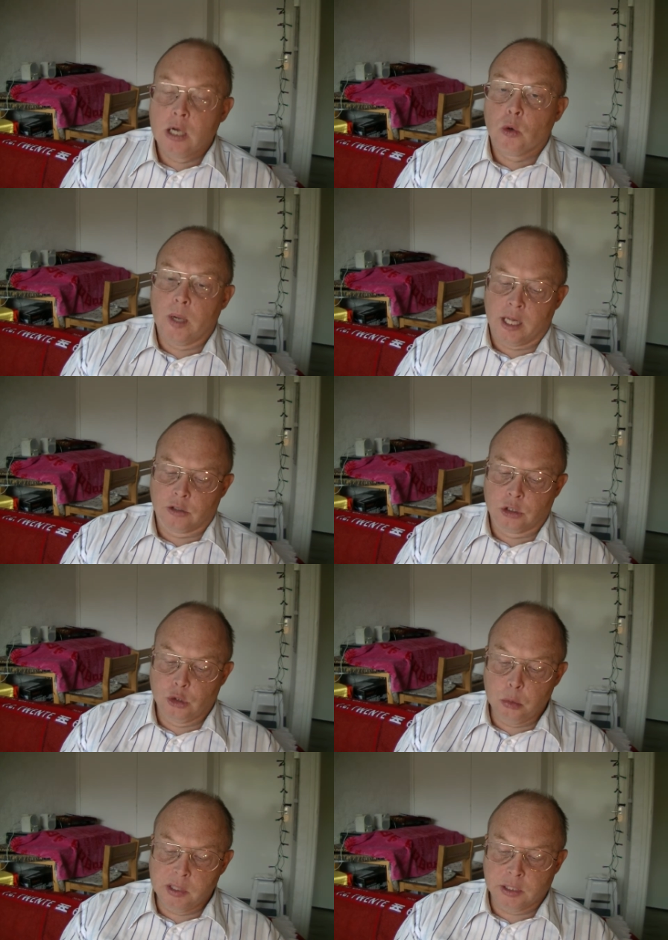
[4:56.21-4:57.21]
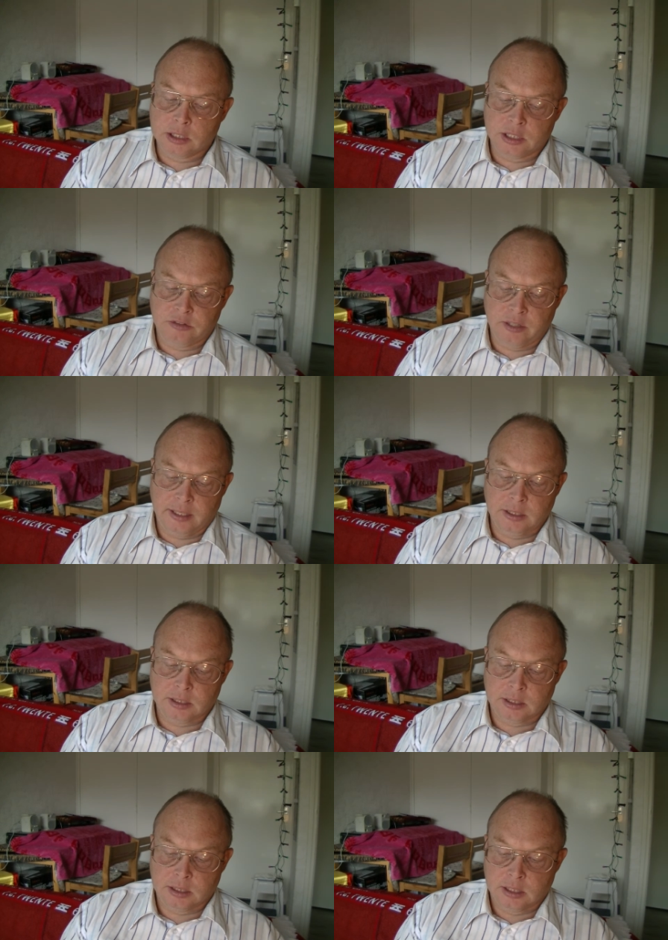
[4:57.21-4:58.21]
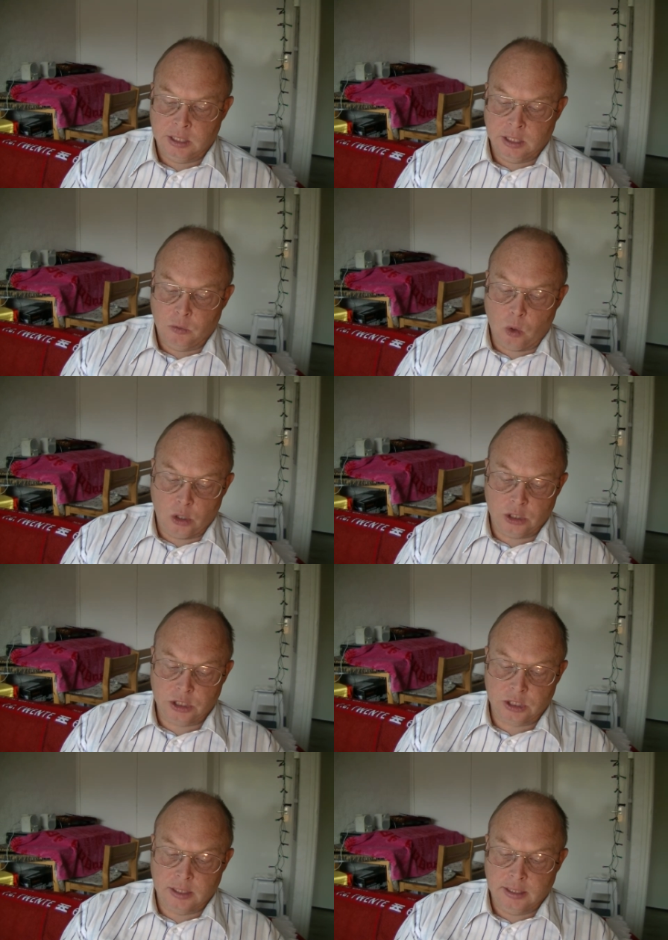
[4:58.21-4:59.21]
Well, the duplicate event was